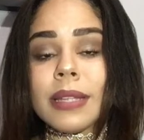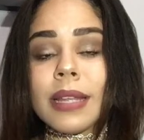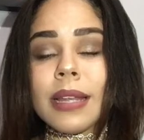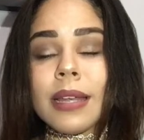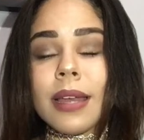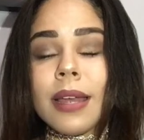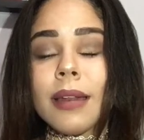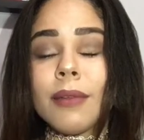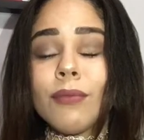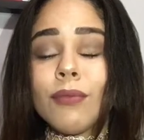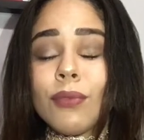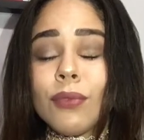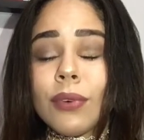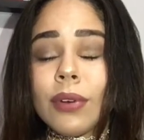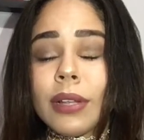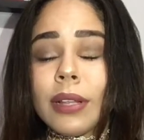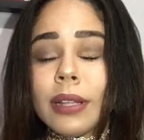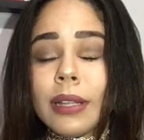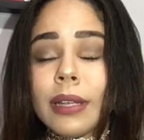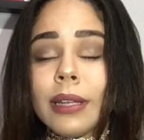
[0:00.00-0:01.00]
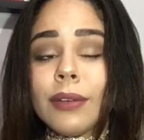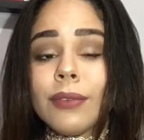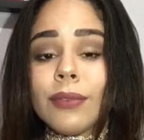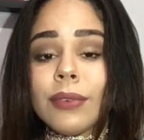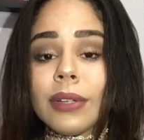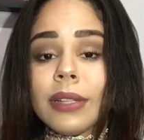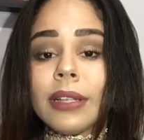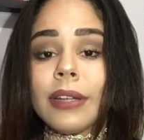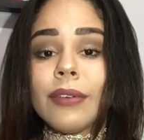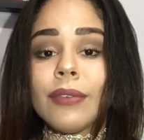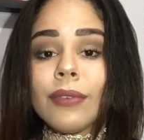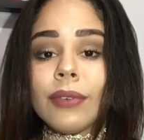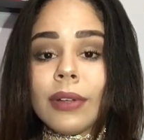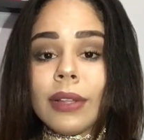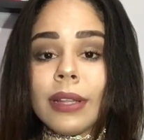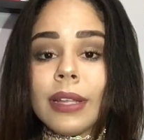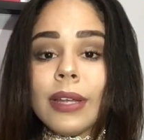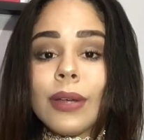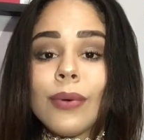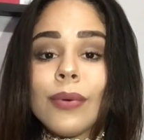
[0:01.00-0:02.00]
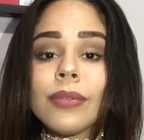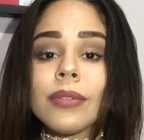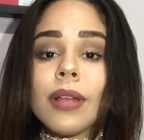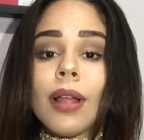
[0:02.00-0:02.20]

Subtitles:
Like, it really goes